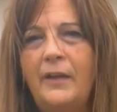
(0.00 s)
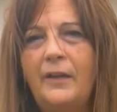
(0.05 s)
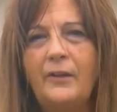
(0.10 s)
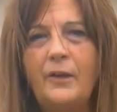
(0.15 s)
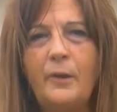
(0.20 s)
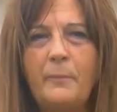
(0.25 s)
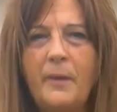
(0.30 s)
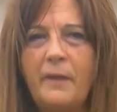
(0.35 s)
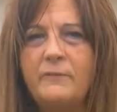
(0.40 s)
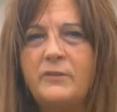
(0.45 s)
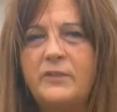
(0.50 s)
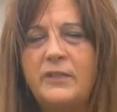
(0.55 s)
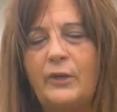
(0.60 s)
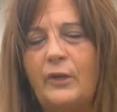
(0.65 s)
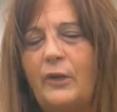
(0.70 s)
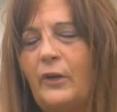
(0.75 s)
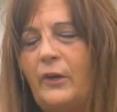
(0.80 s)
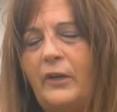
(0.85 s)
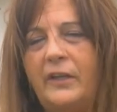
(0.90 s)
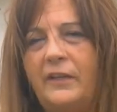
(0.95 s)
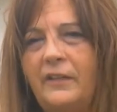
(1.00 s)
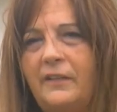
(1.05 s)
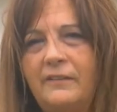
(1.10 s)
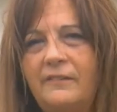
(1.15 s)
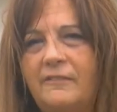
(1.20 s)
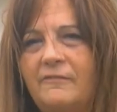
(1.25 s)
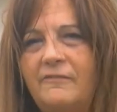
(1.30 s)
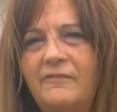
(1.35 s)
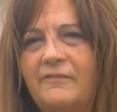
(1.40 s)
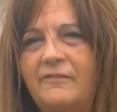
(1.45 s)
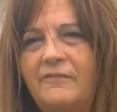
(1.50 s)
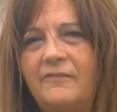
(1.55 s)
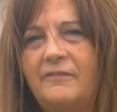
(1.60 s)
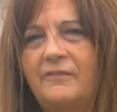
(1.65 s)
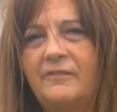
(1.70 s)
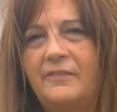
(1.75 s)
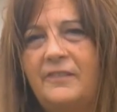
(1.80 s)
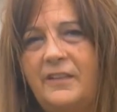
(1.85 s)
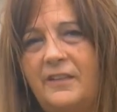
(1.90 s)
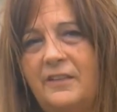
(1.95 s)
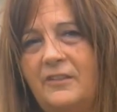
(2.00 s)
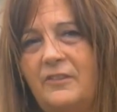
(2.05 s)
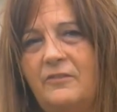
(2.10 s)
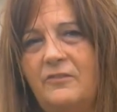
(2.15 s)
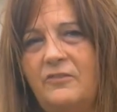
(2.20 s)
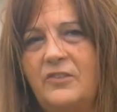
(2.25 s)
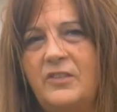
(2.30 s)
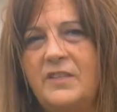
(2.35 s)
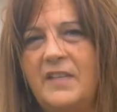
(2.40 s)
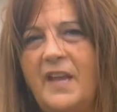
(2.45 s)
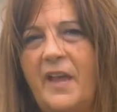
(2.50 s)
come have dinner, and she's